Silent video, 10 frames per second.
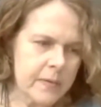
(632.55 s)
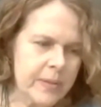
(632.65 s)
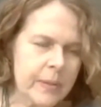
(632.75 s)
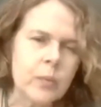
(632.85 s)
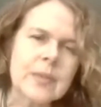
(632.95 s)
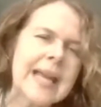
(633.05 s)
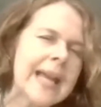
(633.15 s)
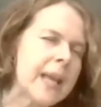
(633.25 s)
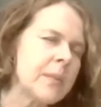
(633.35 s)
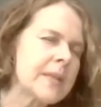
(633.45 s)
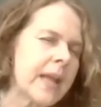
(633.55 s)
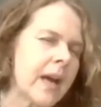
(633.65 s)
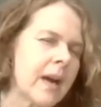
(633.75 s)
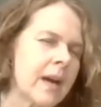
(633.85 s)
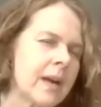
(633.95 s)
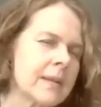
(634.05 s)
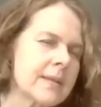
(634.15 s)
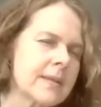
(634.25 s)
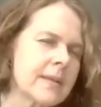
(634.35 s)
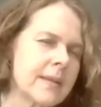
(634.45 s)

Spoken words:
people would take him to their hearts.